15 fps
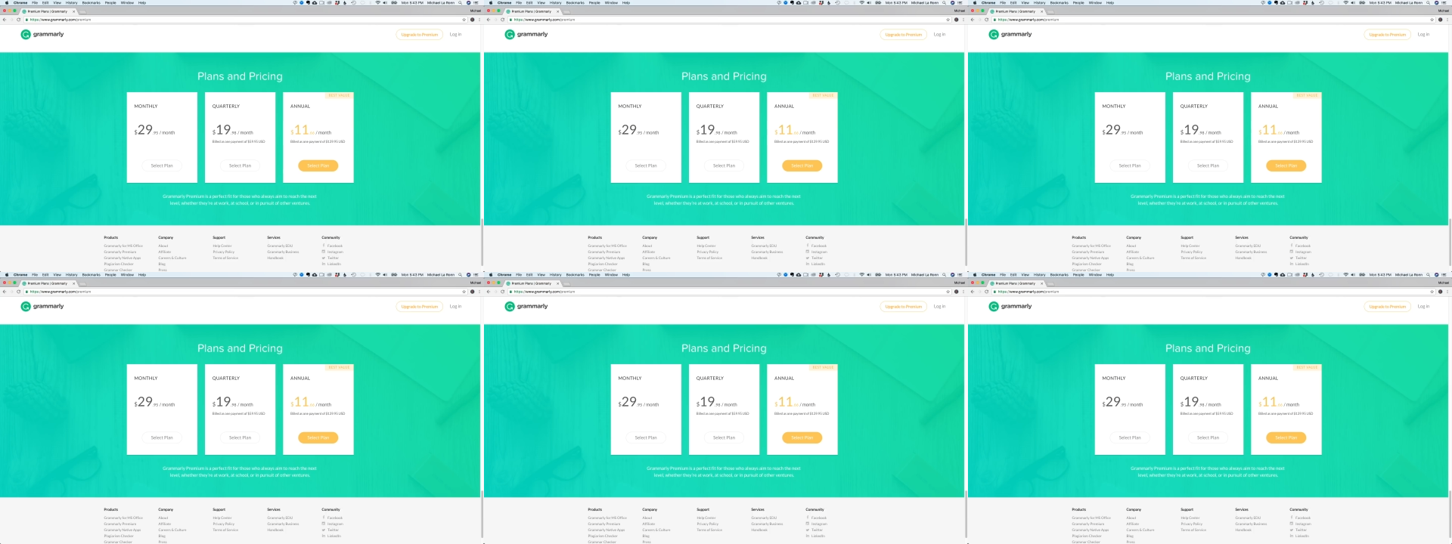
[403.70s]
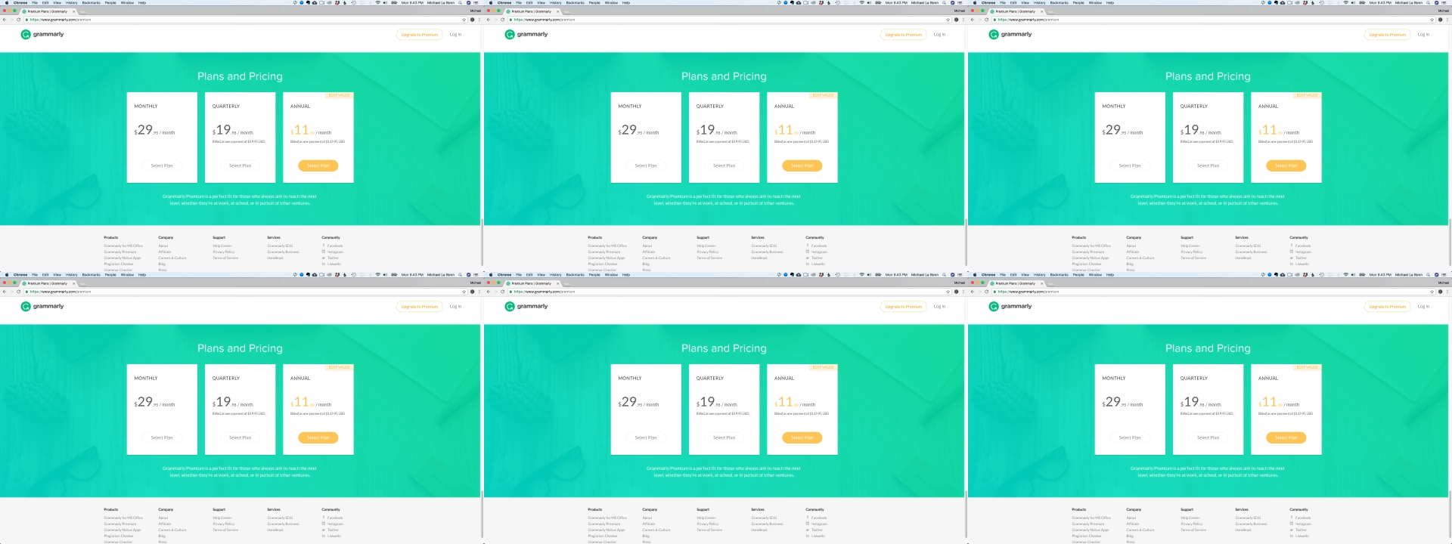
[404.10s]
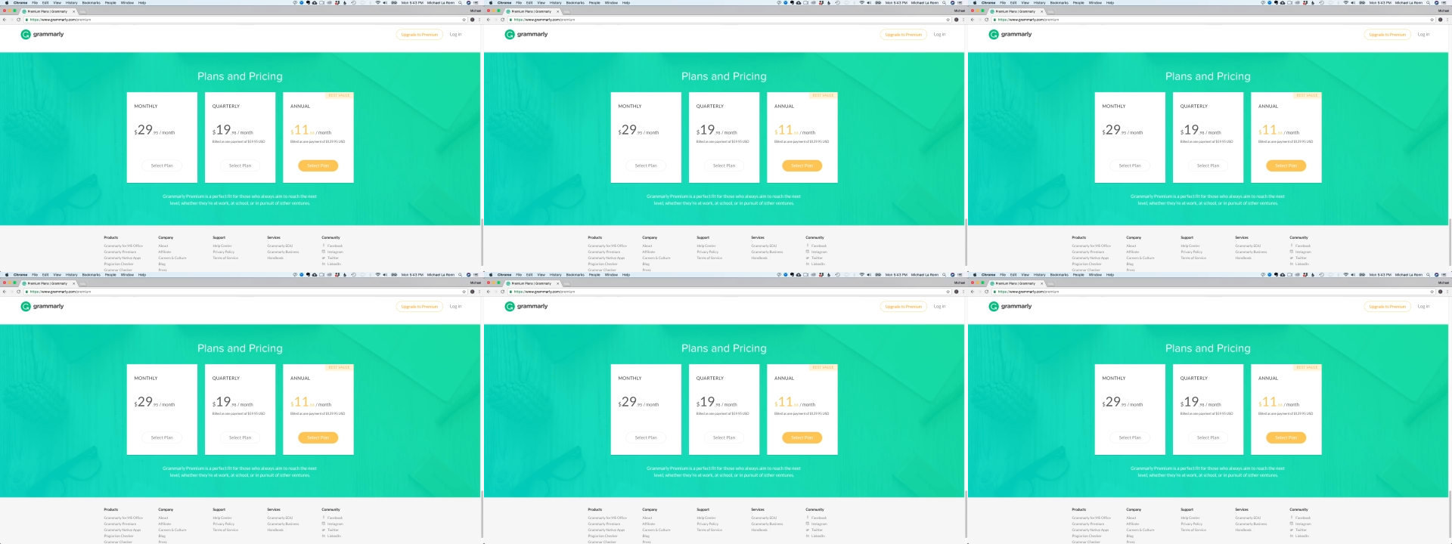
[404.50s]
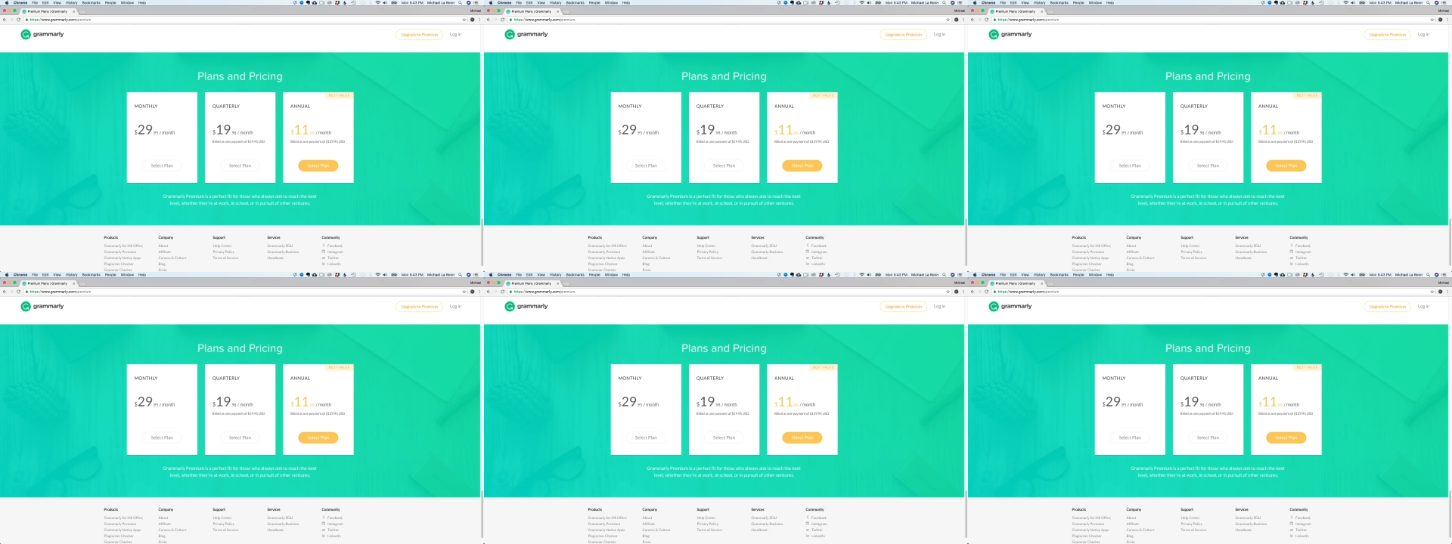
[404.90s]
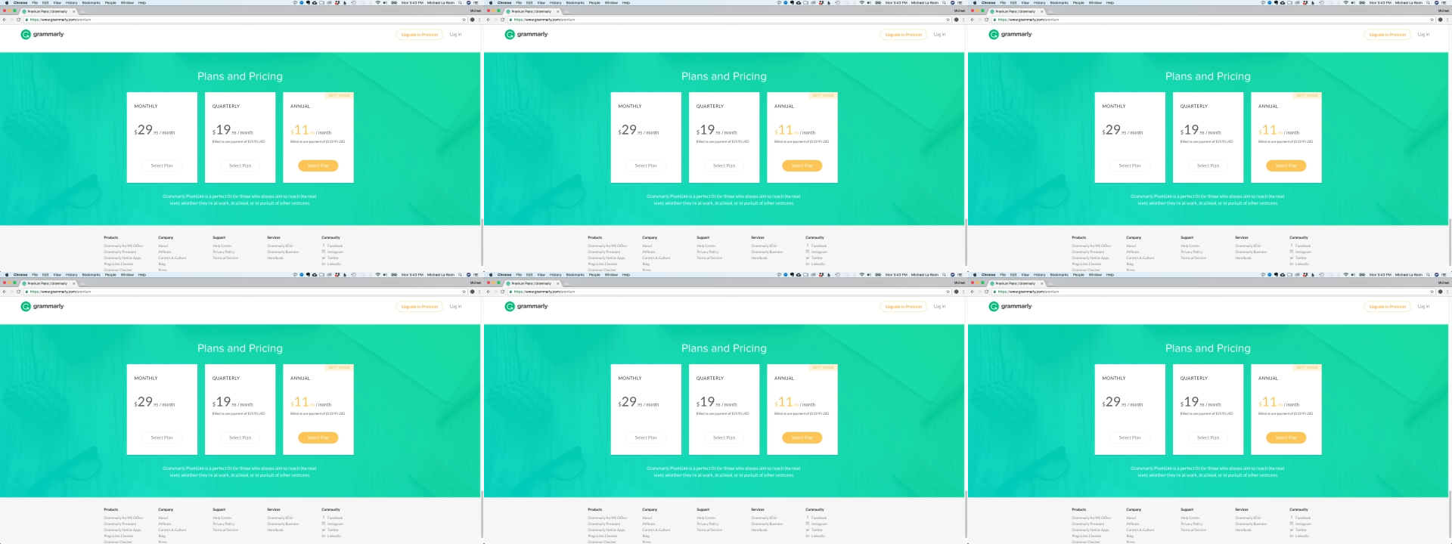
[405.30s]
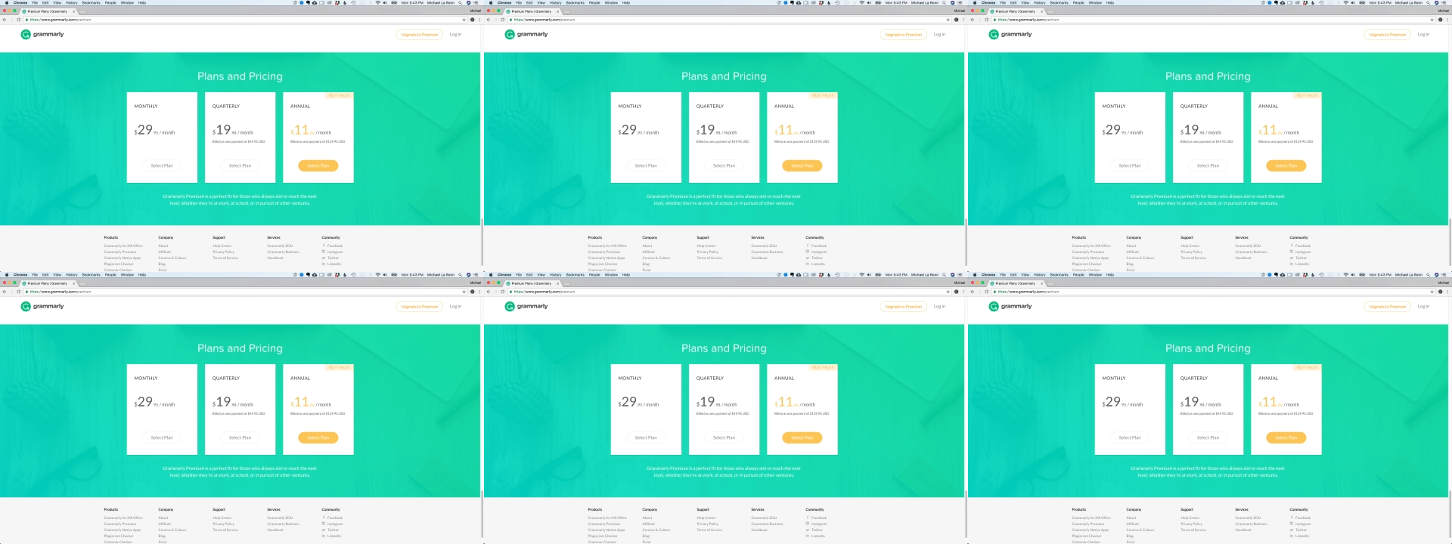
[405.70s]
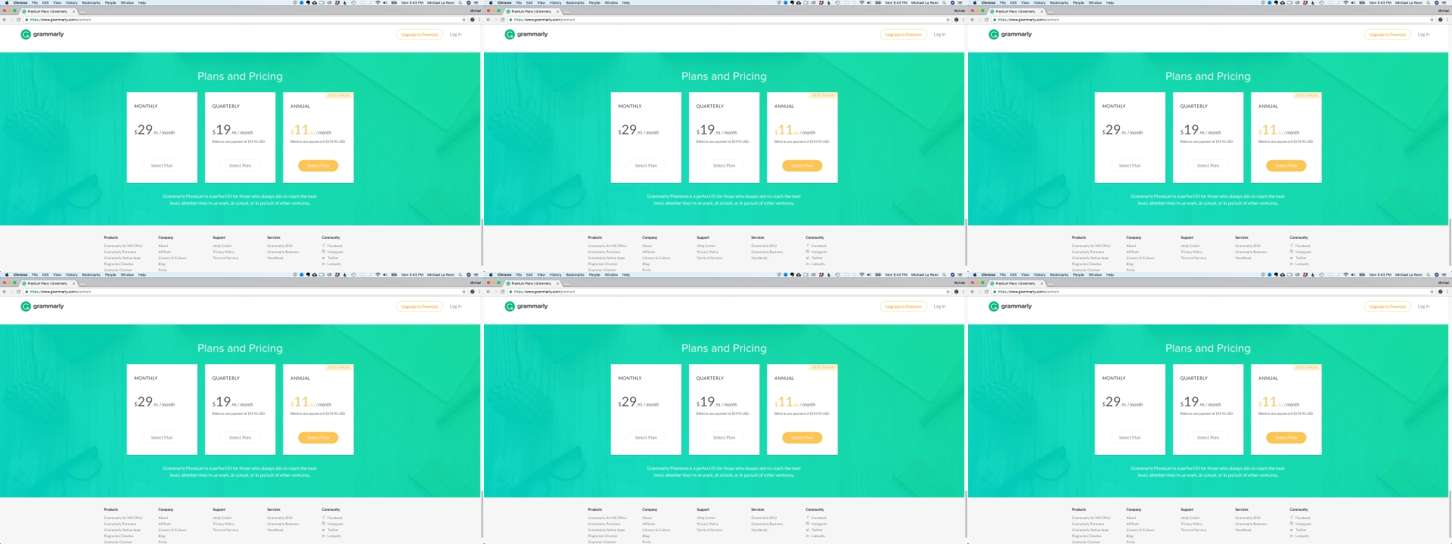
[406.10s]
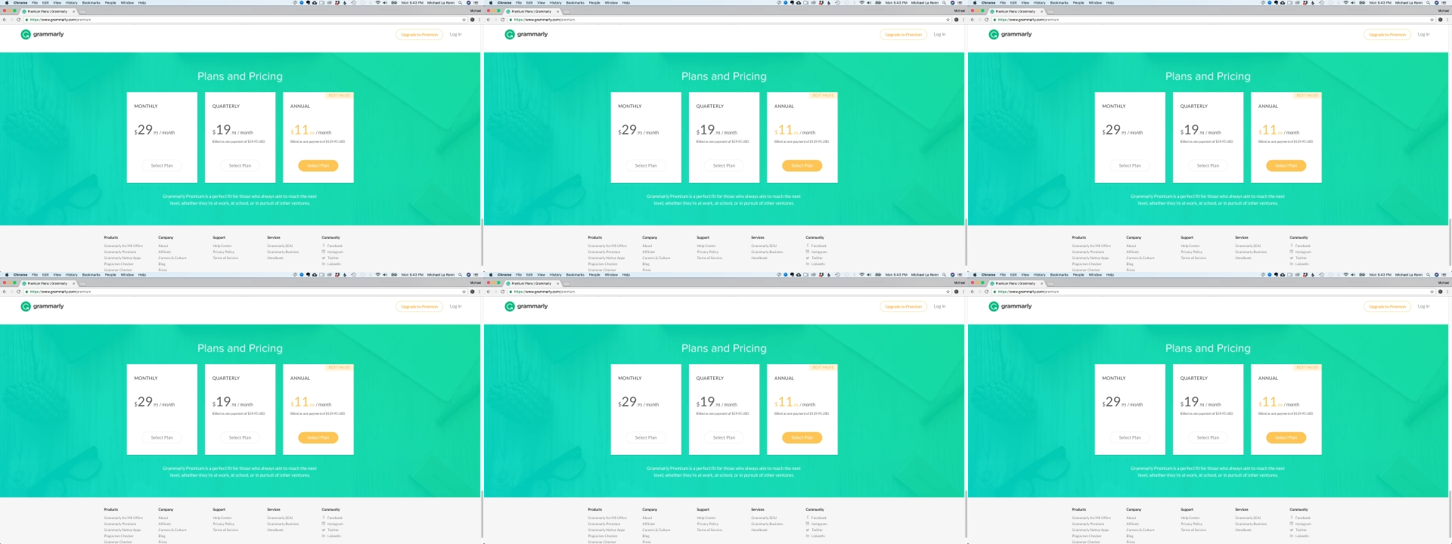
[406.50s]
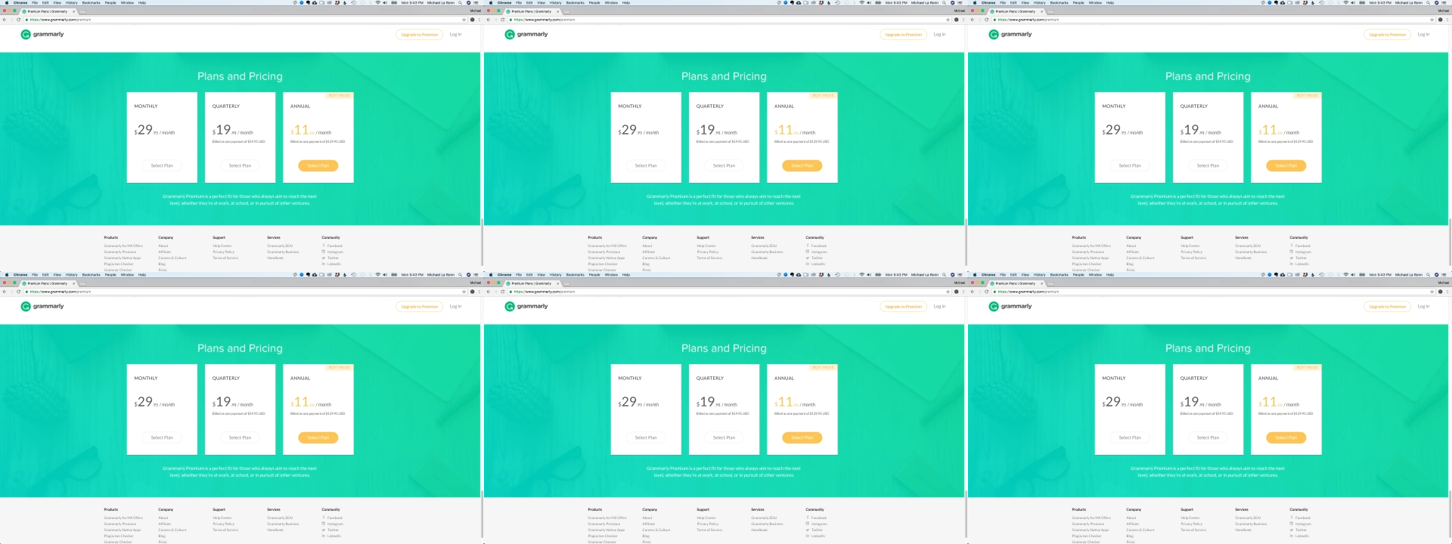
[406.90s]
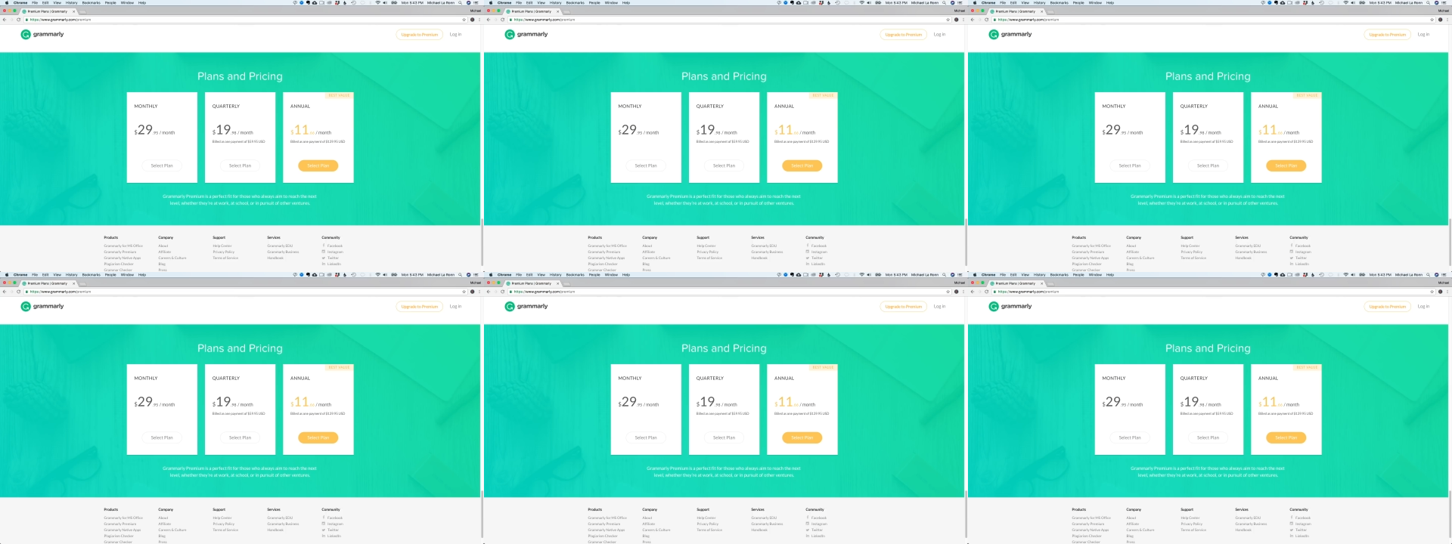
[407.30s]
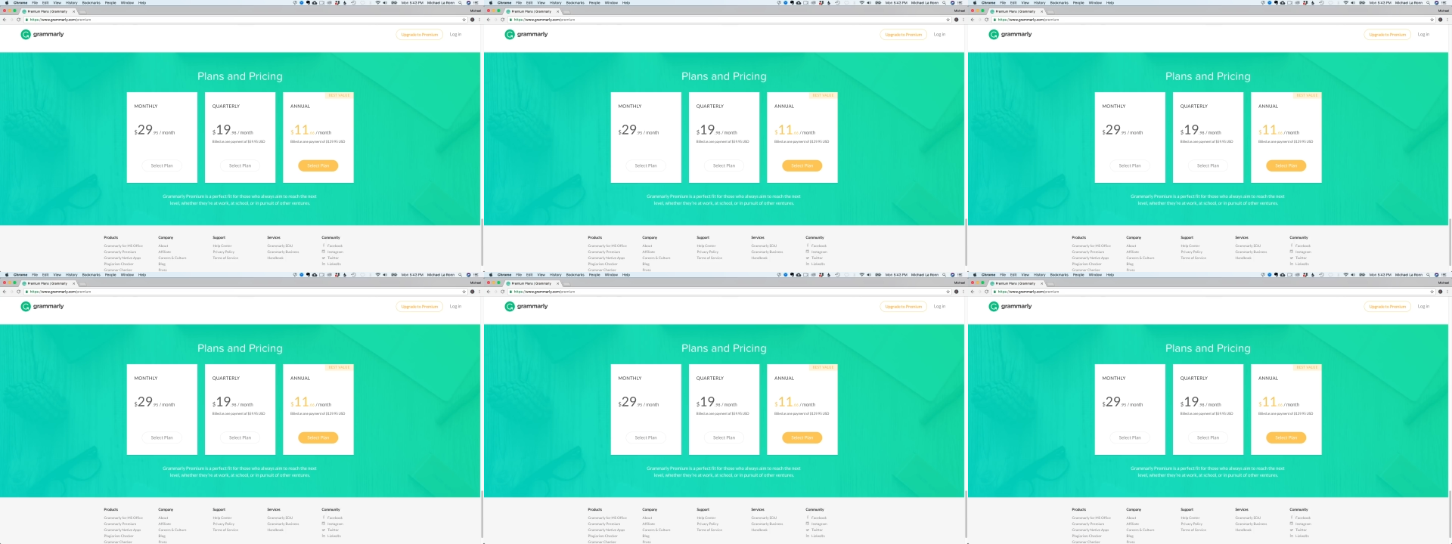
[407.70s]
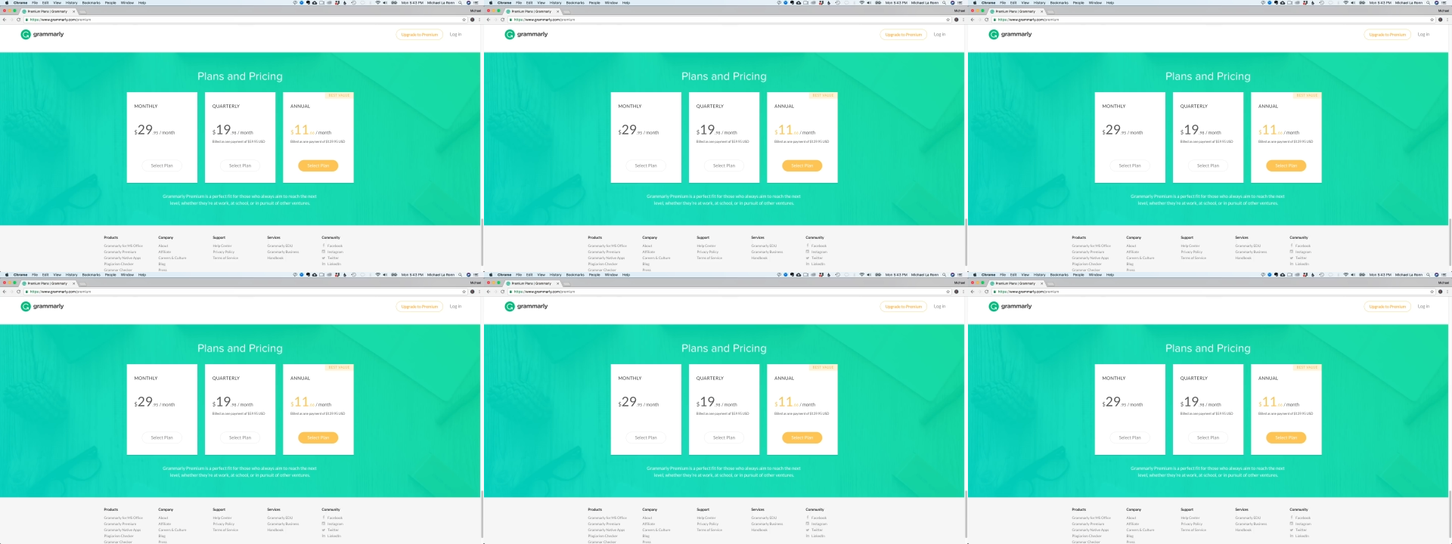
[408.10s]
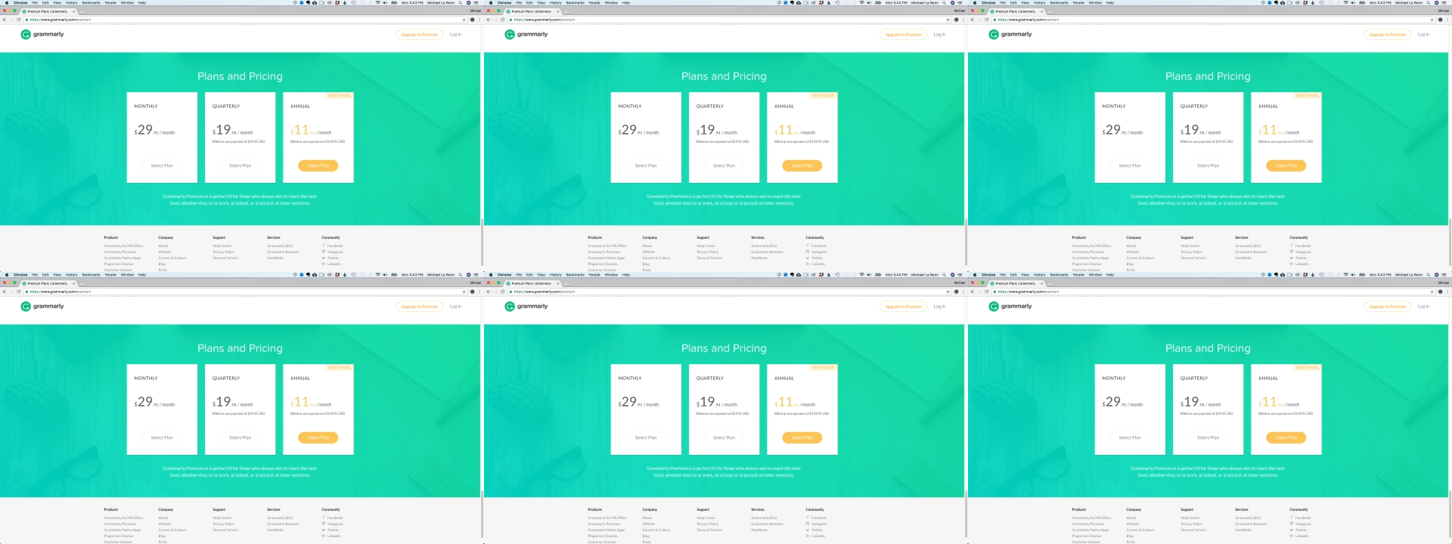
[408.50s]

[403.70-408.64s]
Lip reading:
[unreadable: no face in view]